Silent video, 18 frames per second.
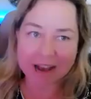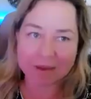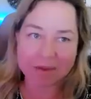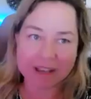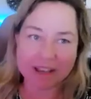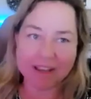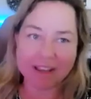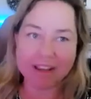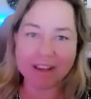
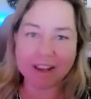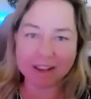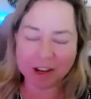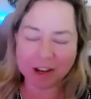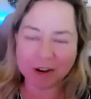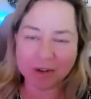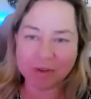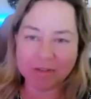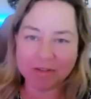we,
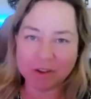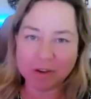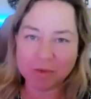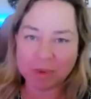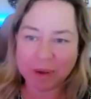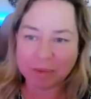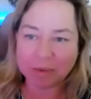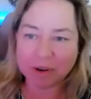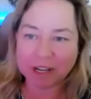a few
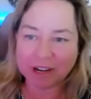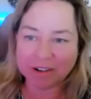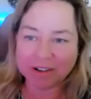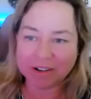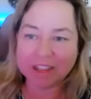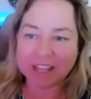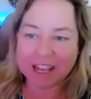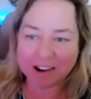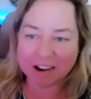people here
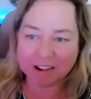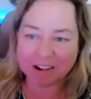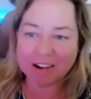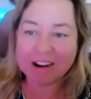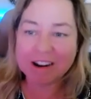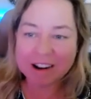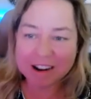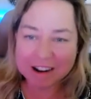and there.